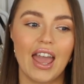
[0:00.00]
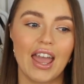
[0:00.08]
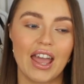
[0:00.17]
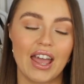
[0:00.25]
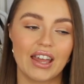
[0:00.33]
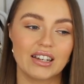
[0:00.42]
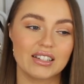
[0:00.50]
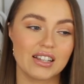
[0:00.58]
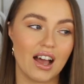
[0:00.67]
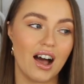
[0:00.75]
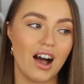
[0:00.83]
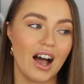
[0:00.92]
and
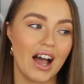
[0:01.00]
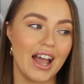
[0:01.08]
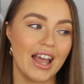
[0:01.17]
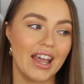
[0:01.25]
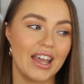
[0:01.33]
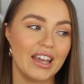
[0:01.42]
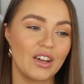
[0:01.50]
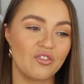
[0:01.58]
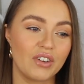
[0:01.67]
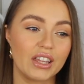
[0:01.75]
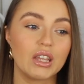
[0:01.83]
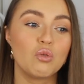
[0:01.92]
I
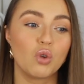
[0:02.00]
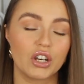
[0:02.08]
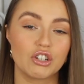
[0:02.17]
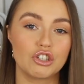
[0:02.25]
really wanted